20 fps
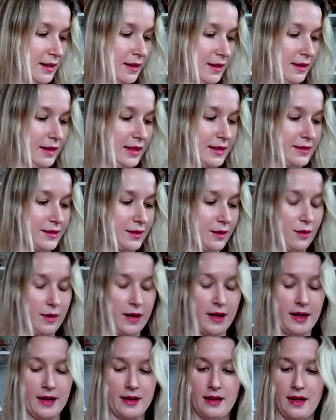Let's go
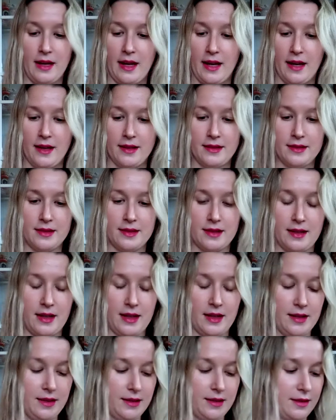ahead and
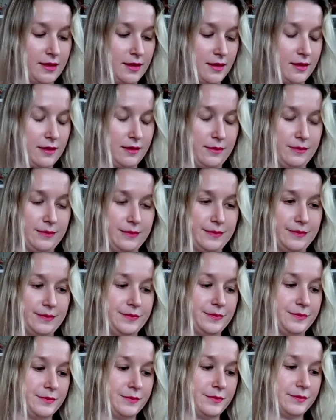get
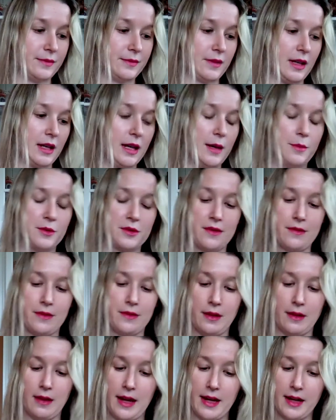the Keepers of
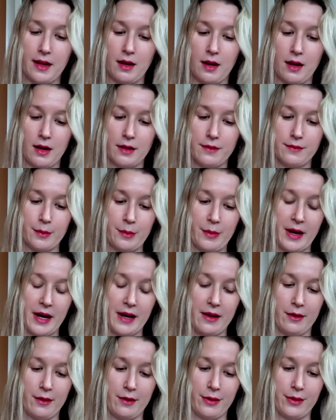the Light card for
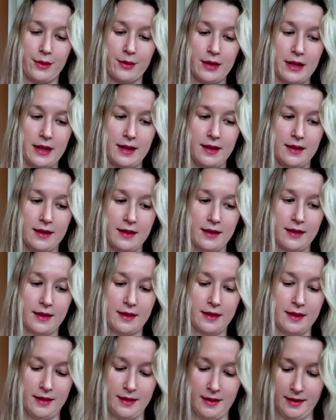pile 3.
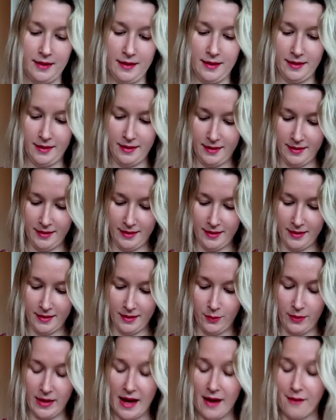
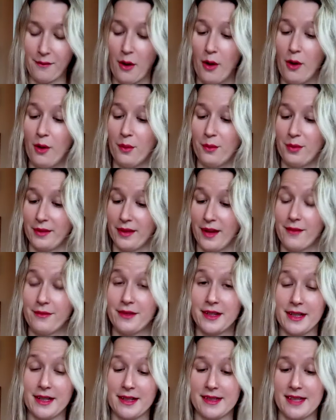We have hope, love,
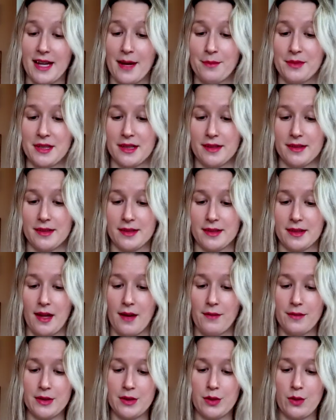and acceptance.
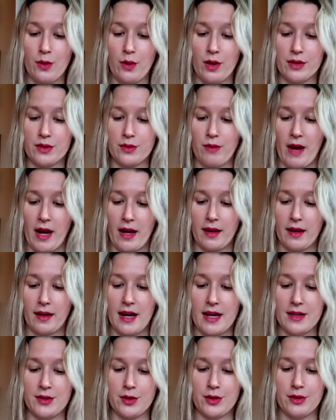Love is yours.
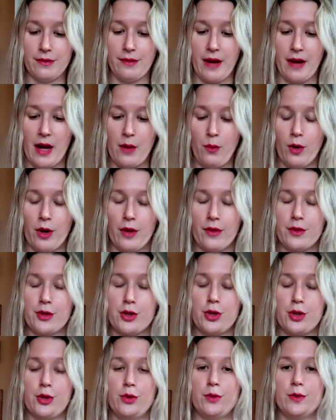Recognize your divine worth.
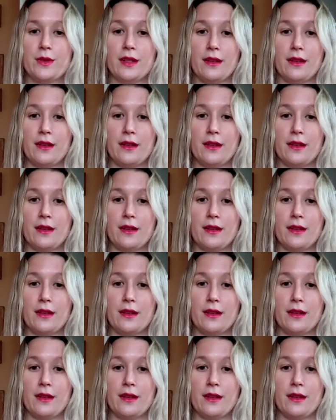Choose